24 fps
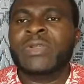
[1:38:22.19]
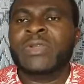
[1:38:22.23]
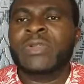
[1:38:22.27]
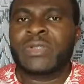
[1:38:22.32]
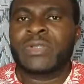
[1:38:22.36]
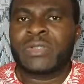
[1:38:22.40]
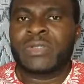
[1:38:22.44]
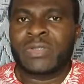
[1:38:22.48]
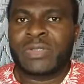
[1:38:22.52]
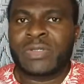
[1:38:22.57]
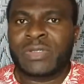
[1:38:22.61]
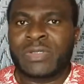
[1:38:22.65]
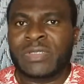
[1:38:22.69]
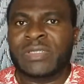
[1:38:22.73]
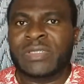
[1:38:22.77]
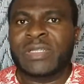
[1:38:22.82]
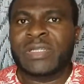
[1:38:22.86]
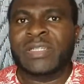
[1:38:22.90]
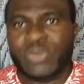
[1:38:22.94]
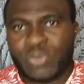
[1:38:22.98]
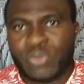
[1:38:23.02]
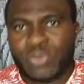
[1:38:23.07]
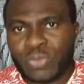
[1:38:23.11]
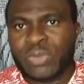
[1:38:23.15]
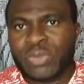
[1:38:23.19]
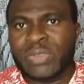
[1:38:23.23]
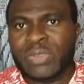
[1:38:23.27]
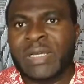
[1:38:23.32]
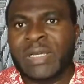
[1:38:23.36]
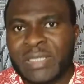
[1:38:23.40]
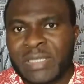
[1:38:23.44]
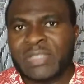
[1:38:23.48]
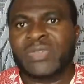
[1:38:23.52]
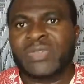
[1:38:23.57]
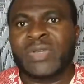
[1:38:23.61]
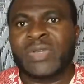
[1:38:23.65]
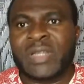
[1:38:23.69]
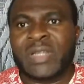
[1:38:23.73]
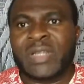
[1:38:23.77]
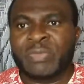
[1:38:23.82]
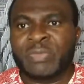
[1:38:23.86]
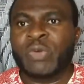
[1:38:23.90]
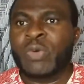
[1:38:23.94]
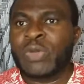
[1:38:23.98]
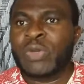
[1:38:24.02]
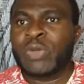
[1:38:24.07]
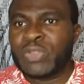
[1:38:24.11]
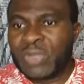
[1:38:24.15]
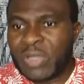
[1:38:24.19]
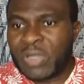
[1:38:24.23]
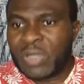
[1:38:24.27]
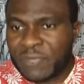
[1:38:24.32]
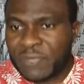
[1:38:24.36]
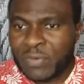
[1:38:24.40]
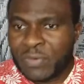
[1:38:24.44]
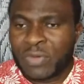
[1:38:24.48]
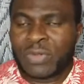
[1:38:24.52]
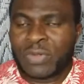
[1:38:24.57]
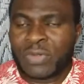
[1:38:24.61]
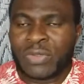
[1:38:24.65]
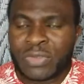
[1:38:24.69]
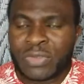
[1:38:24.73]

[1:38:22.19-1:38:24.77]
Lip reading: Then you know that yes, you are. But once you are focused.